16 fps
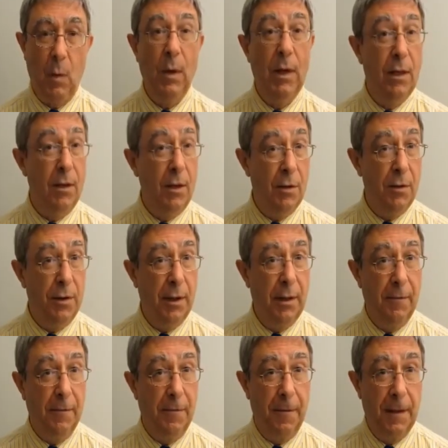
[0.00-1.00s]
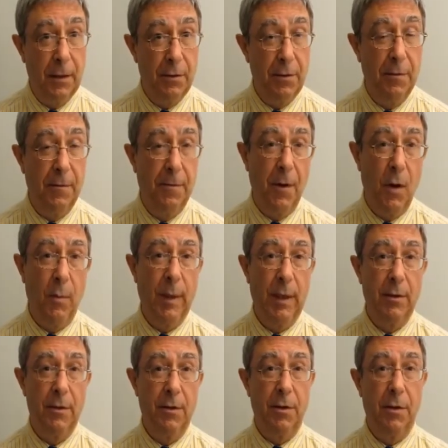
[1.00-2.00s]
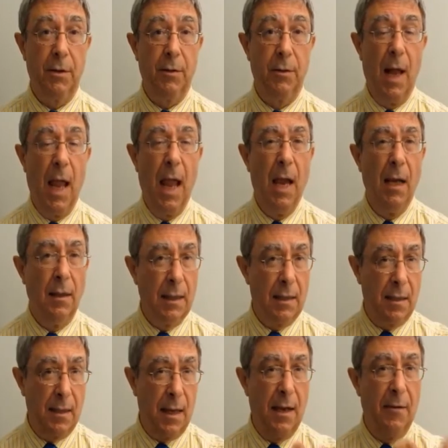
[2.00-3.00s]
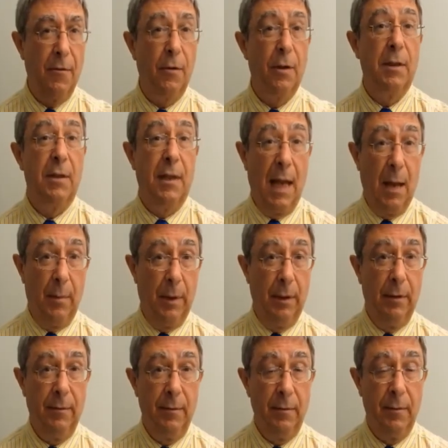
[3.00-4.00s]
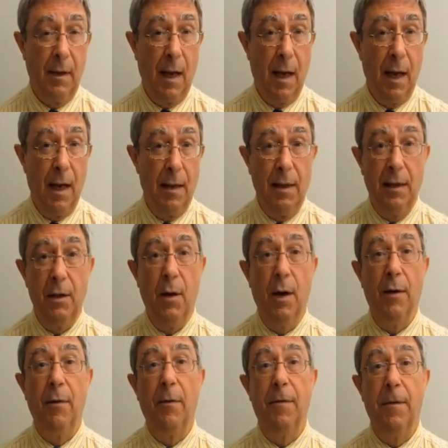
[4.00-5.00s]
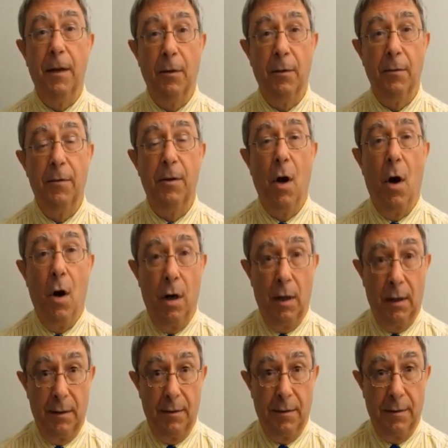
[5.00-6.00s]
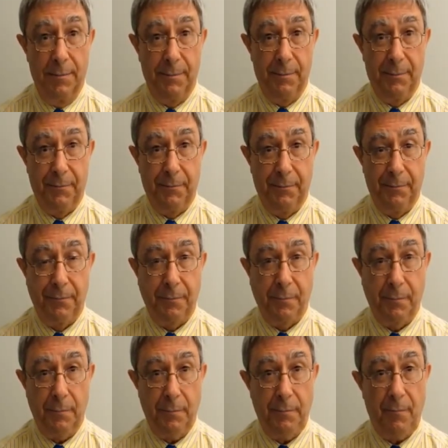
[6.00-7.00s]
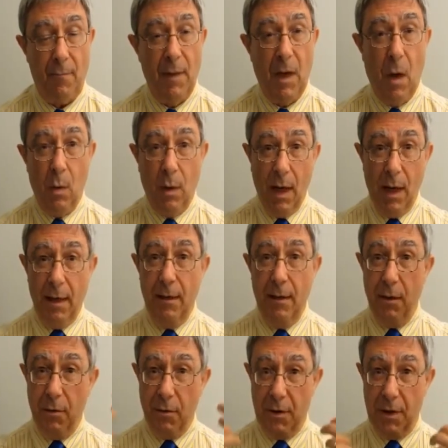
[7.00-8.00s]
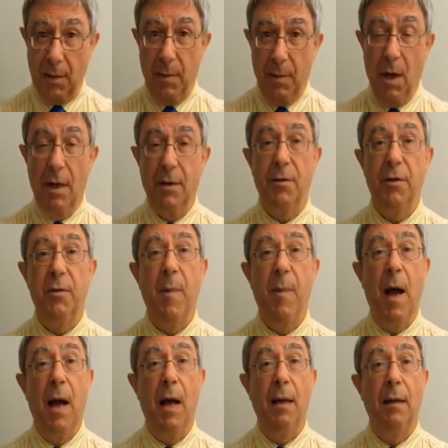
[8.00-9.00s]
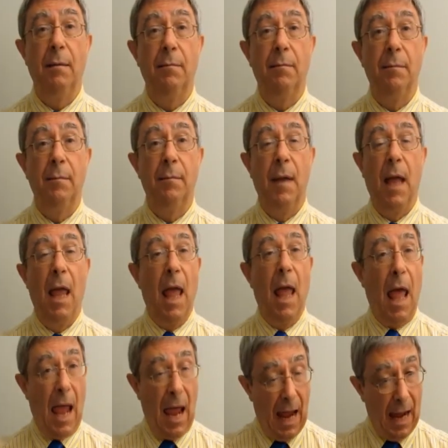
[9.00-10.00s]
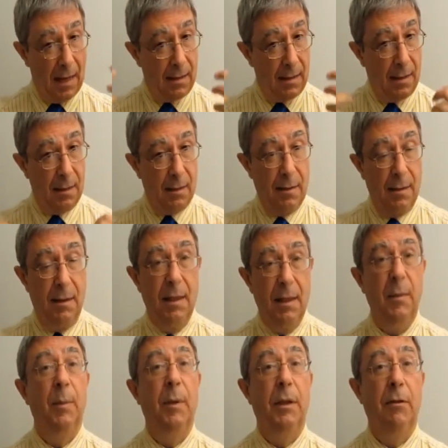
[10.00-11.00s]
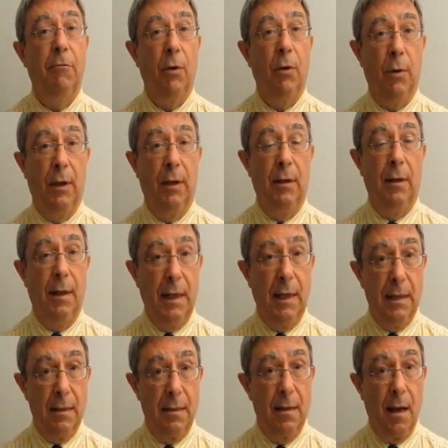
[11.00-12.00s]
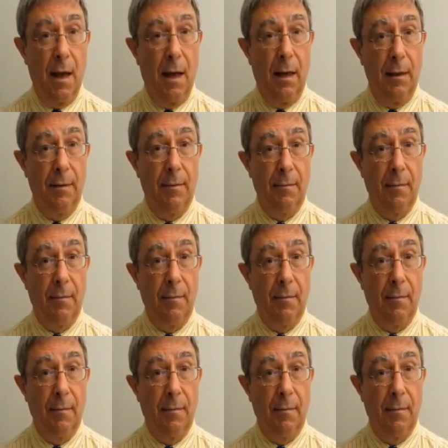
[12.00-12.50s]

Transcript: We can use it in fears and phobias too. Let's say, for example, that you have a fear of dogs. Okay, your subconscious mind has this deeply rooted inside.